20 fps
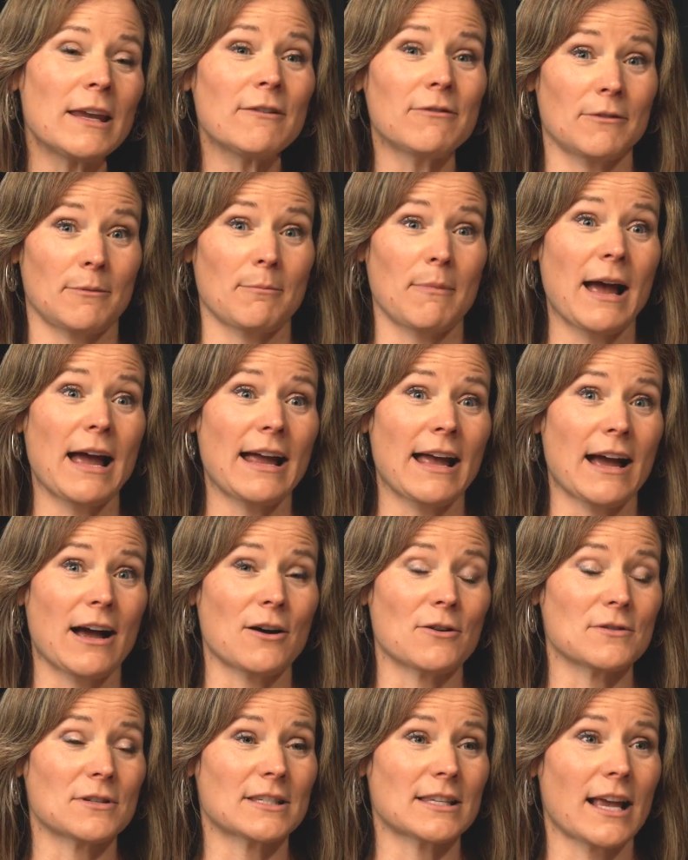even my
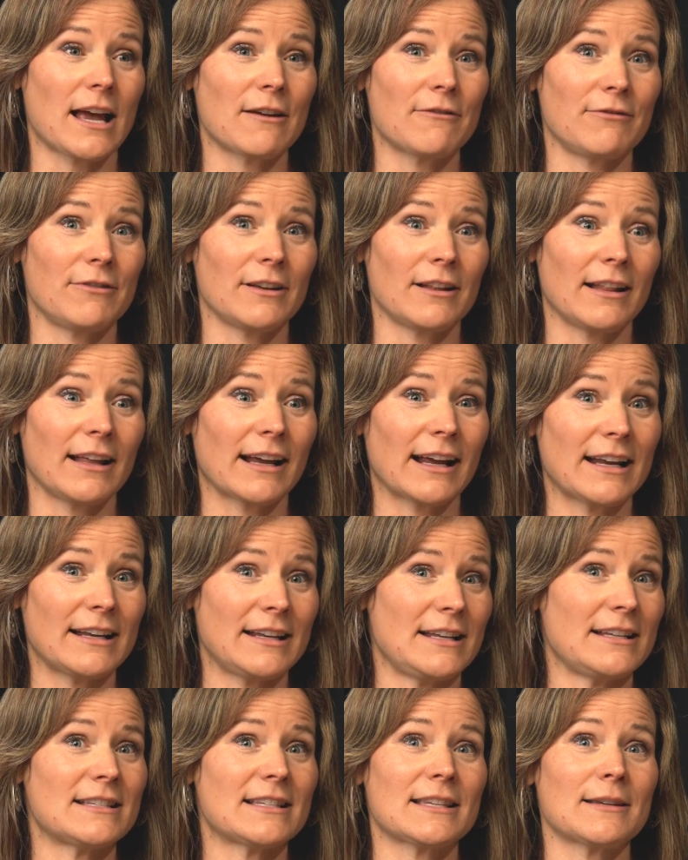house, I feel like I
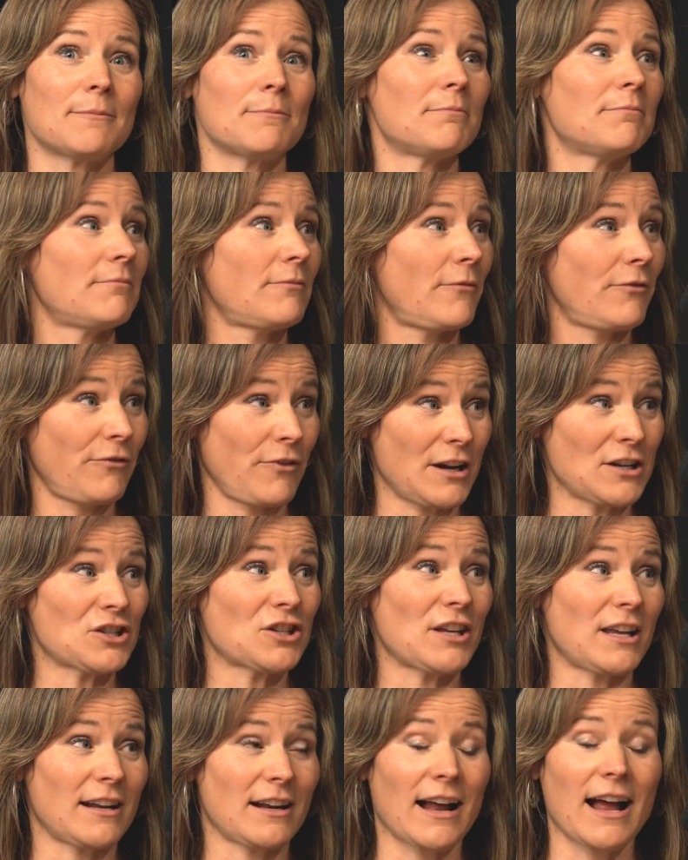need some fresh
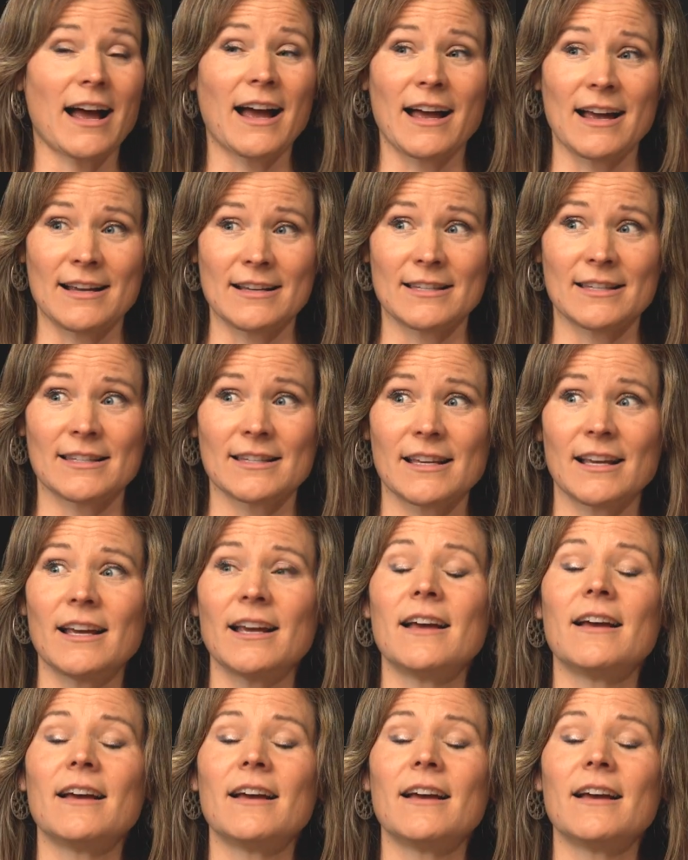set of eyes